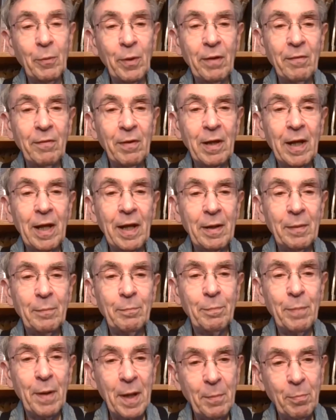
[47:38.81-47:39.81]
We have a lot of
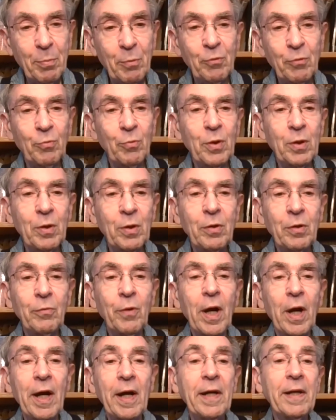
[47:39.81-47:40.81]
papers we're going to
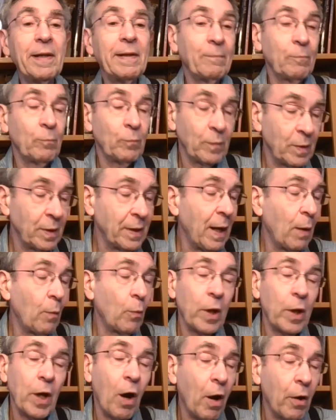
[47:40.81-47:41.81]
write, that
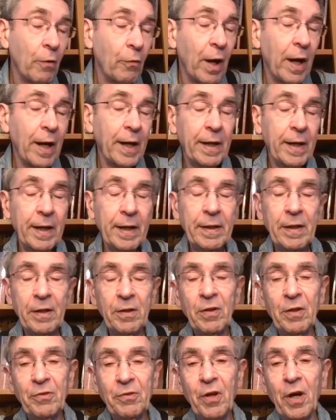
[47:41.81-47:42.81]
we are writing,
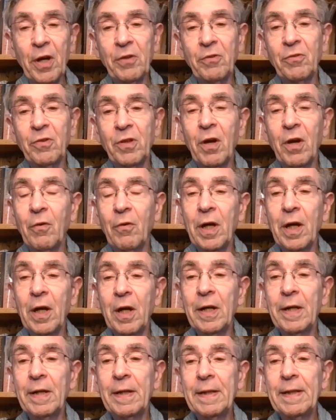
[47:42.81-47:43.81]
that science is going
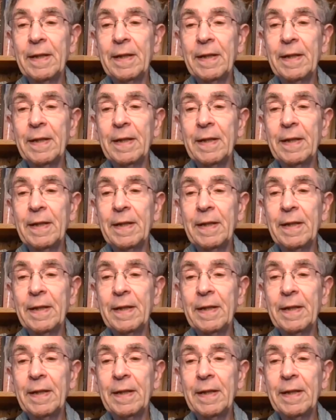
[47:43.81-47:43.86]
on.